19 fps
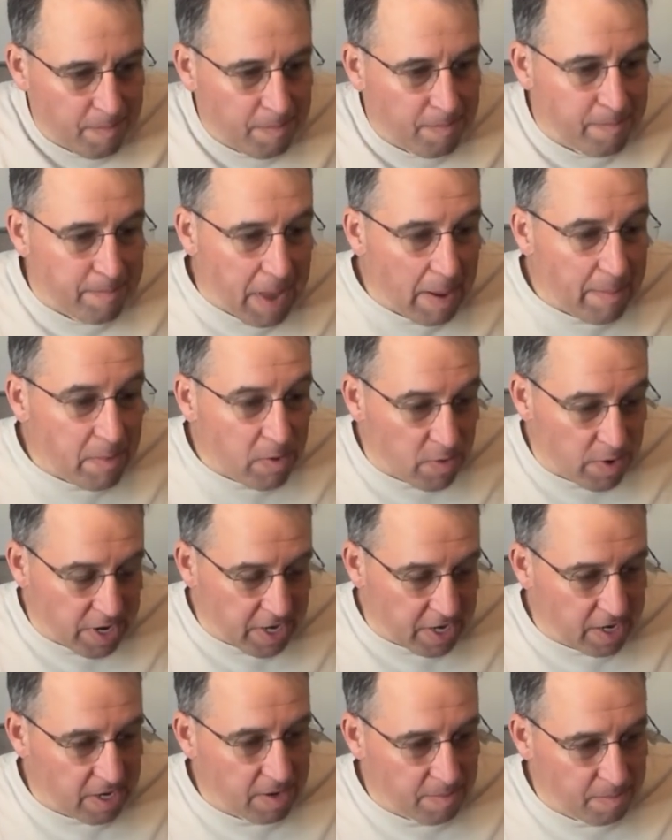
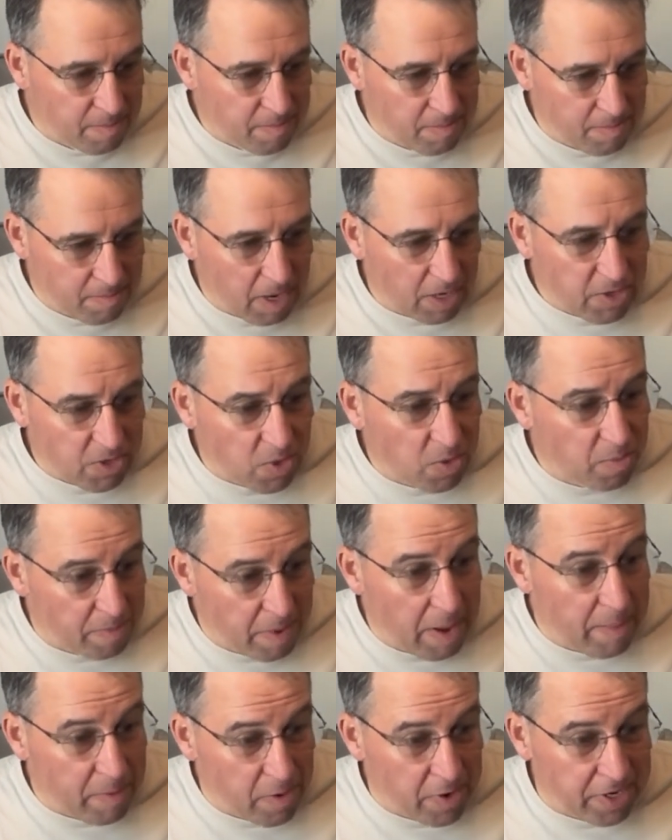muscle
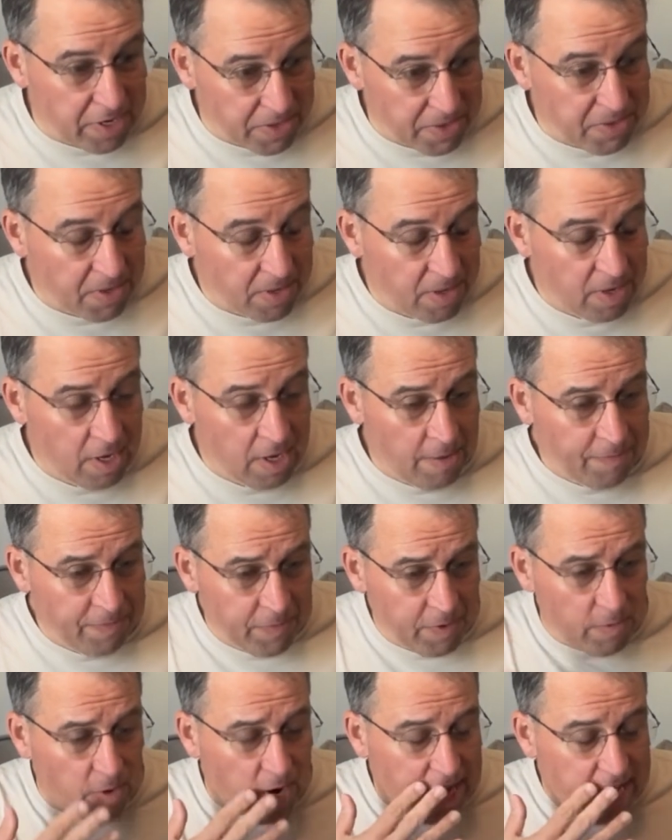memories,
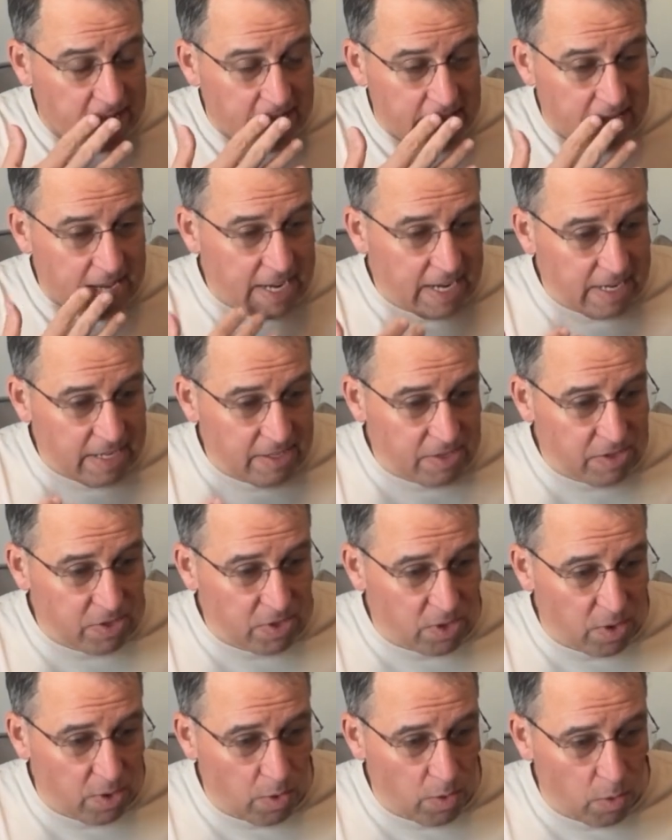right? And
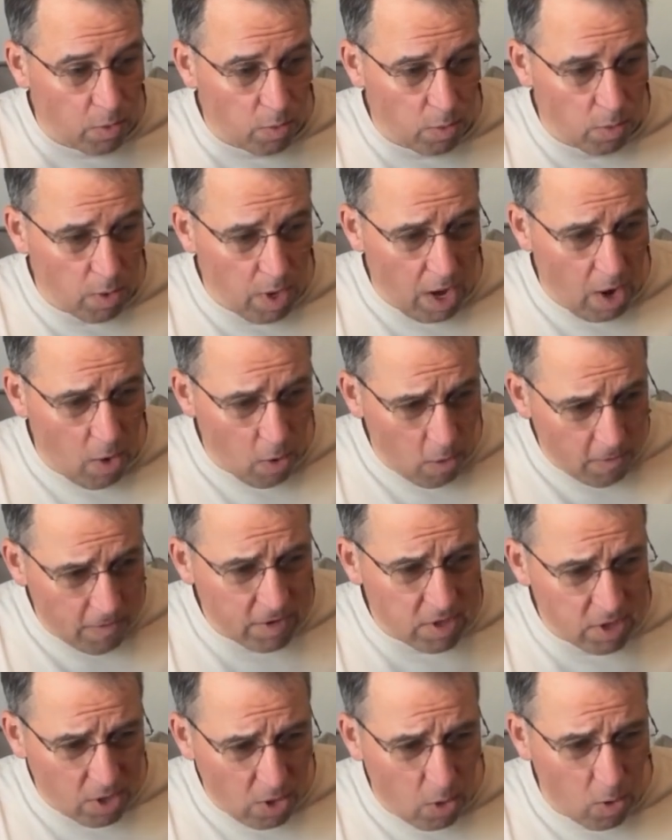so
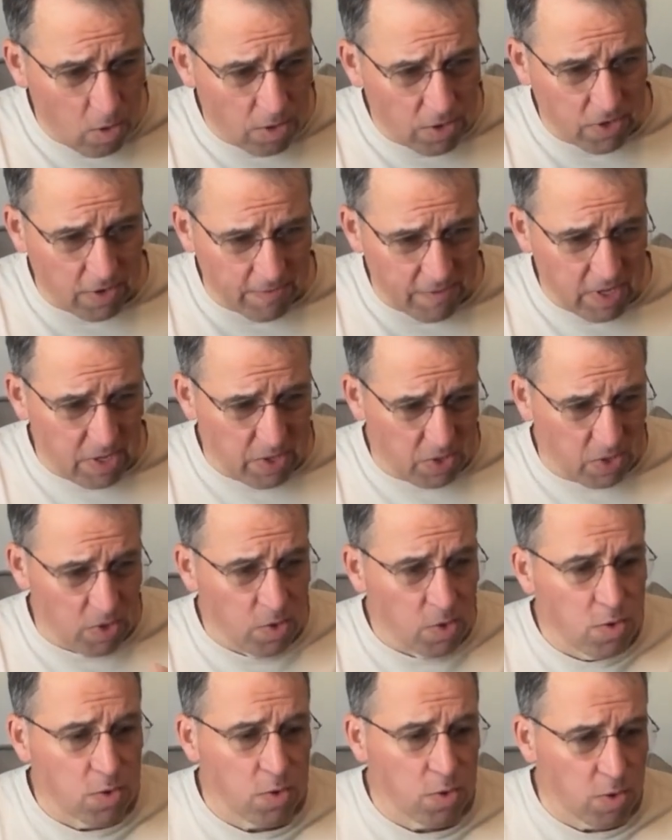over the course of this
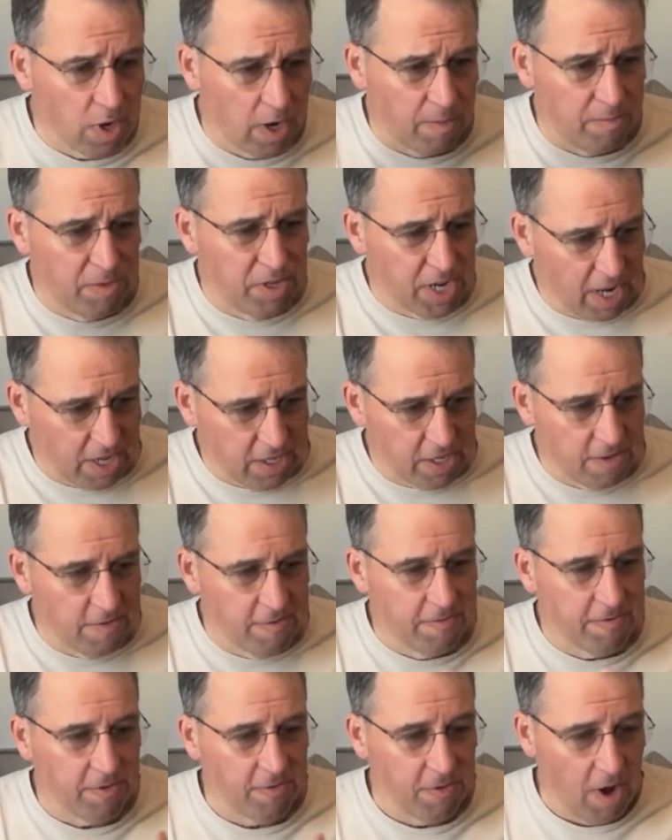new
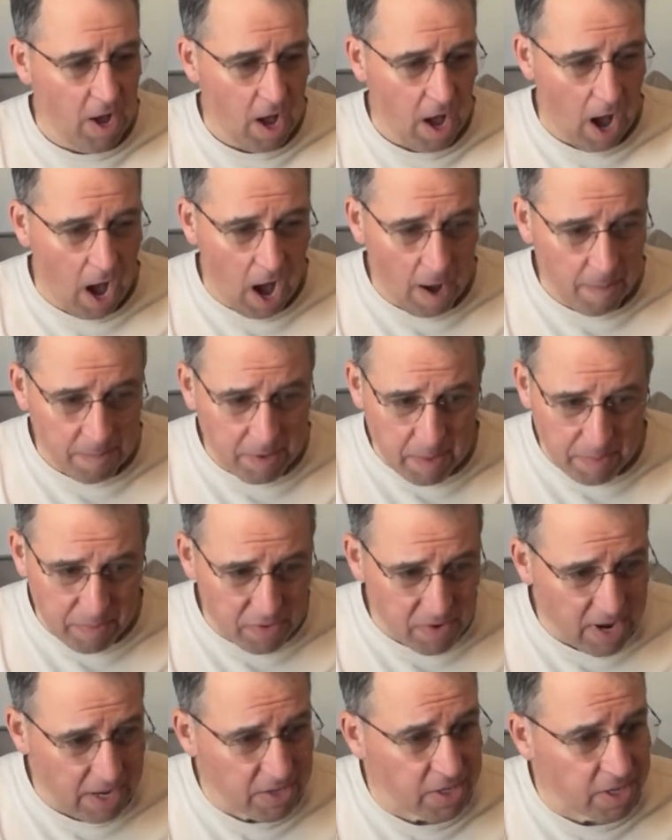objective,
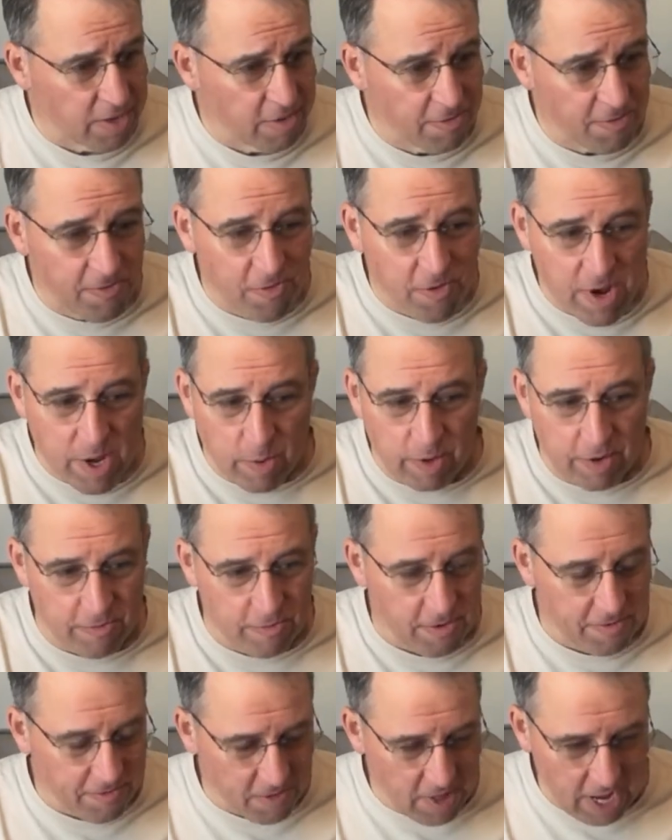omnipresent, frequent
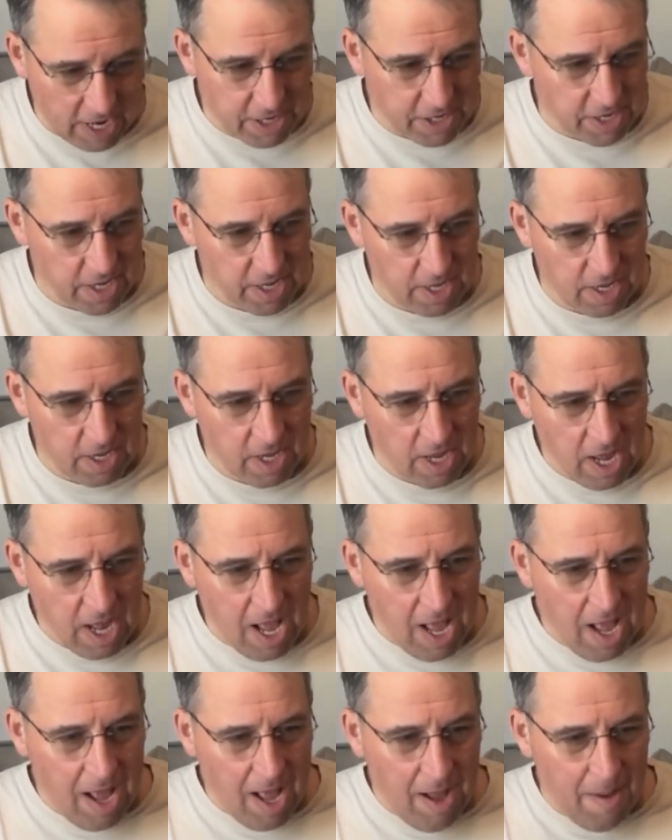reflection,
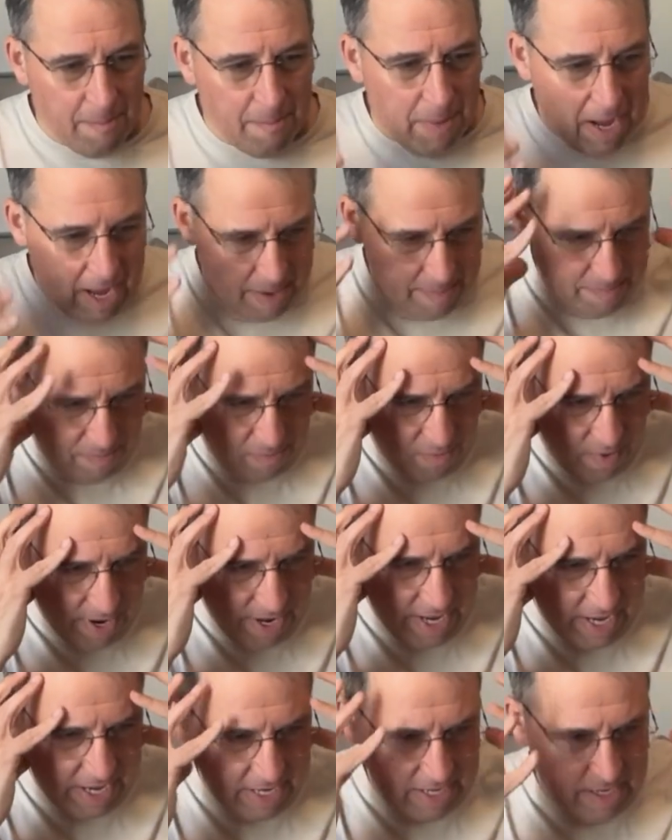my
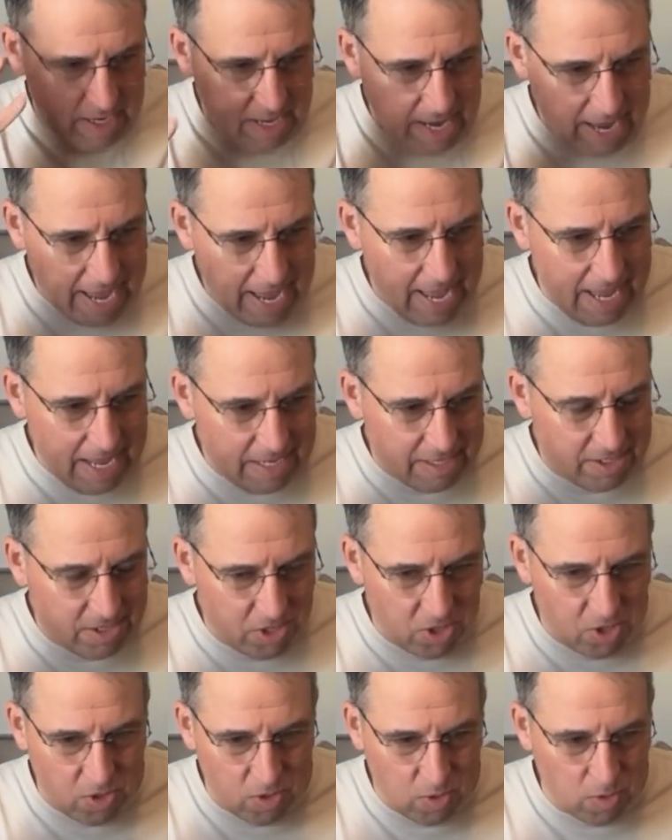brain had
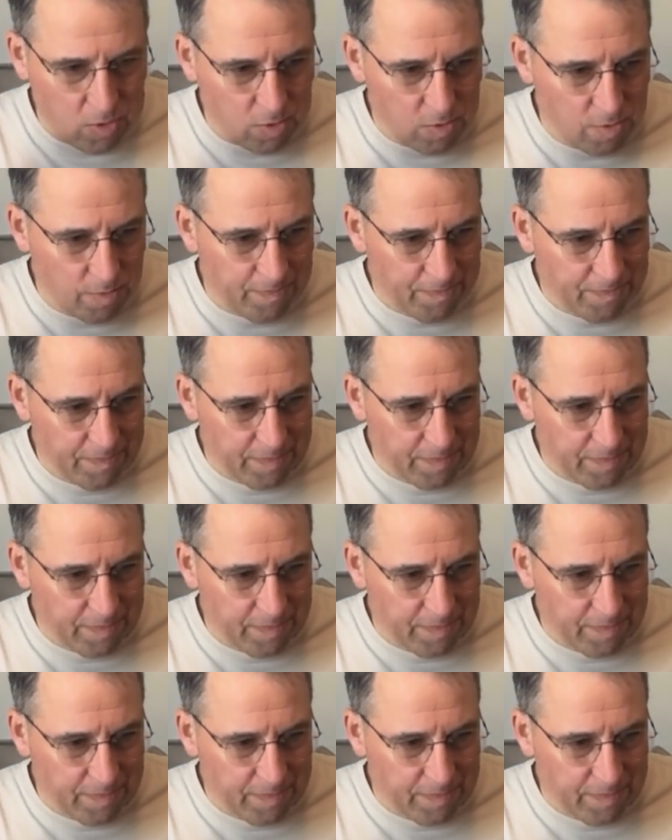to